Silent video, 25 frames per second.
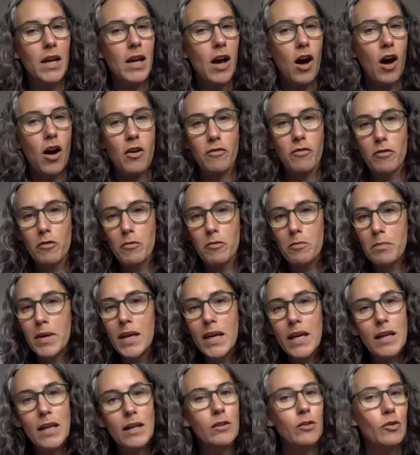over a
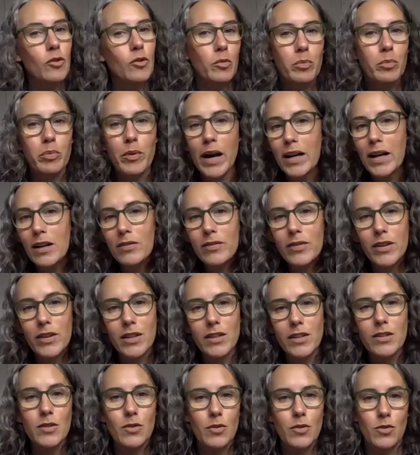meal or
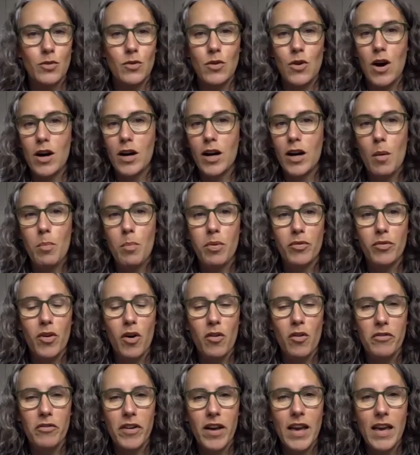breakfast or a cup of
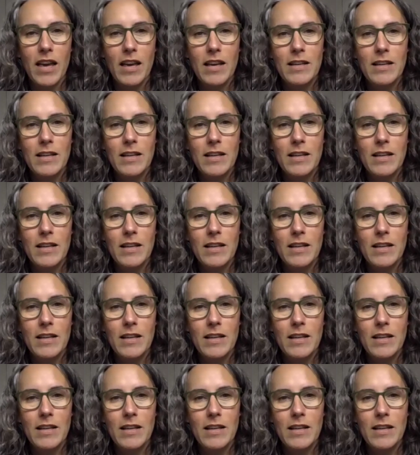coffee.